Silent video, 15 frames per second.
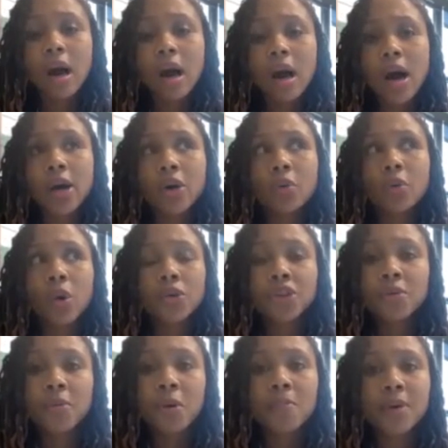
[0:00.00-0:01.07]
growth and
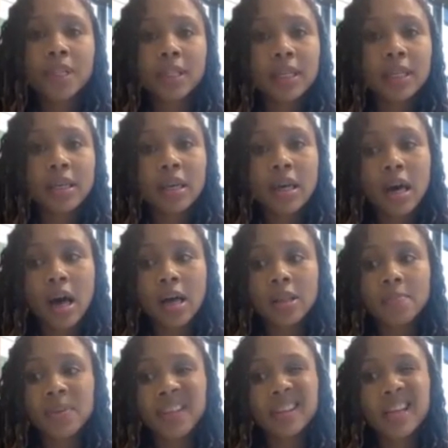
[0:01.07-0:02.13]
mobility. The
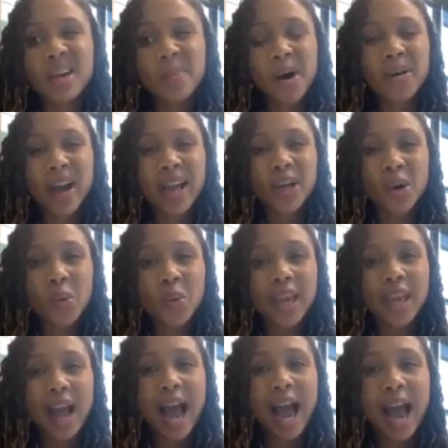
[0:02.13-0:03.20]
big thing about Geico,
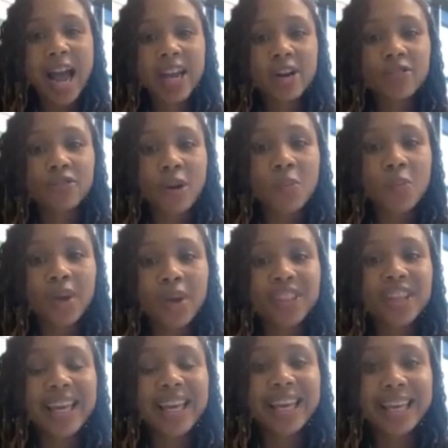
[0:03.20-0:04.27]
we hire from
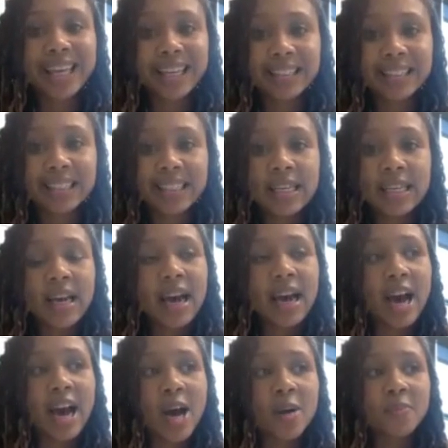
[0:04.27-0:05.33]
within.
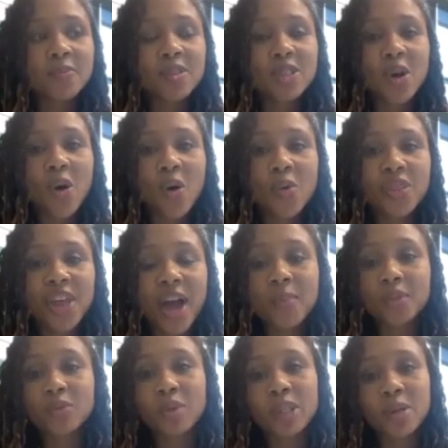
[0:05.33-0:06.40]
So that
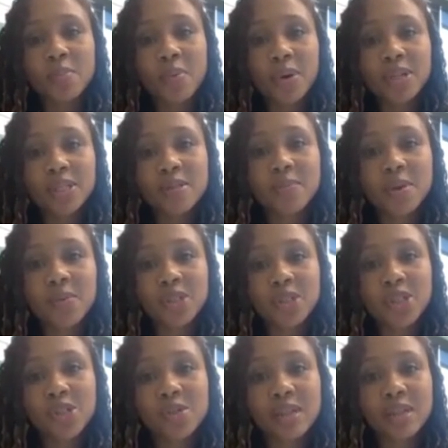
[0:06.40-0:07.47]
was really important to me when
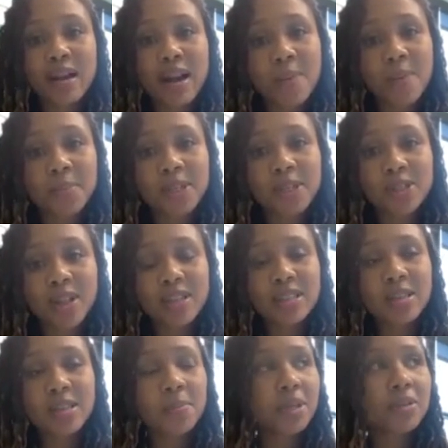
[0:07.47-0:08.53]
choosing a company. So that's
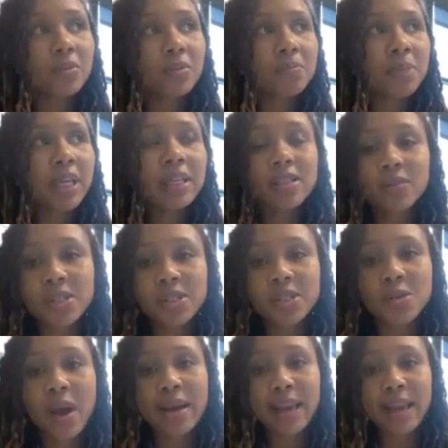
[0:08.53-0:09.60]
the biggest reason
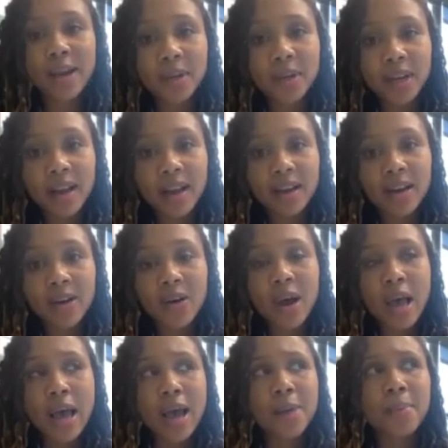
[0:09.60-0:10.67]
why I came to Geico,
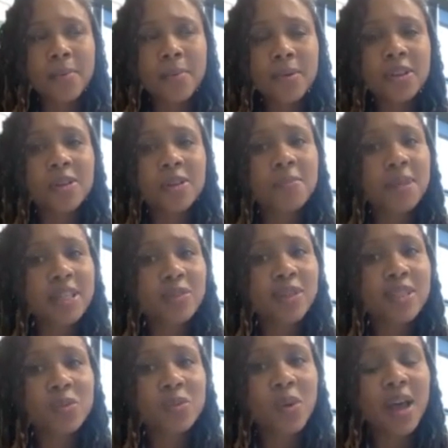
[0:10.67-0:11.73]
and probably one of the biggest
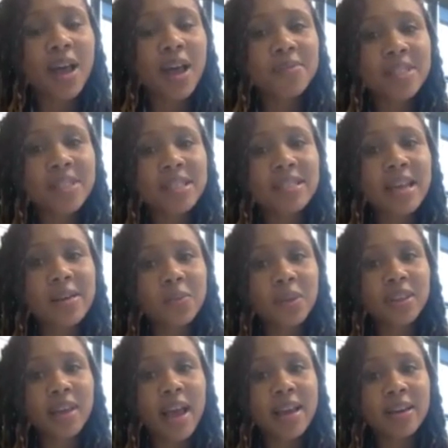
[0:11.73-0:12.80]
reasons why I've stayed with
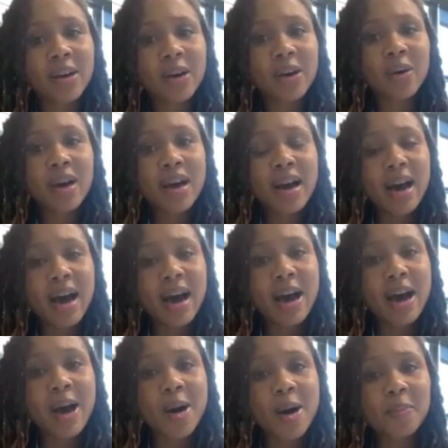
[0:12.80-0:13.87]
Geico
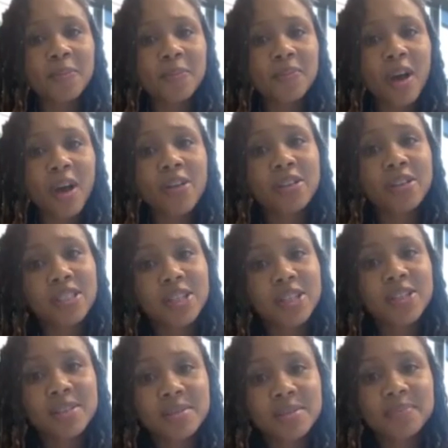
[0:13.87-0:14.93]
all these years.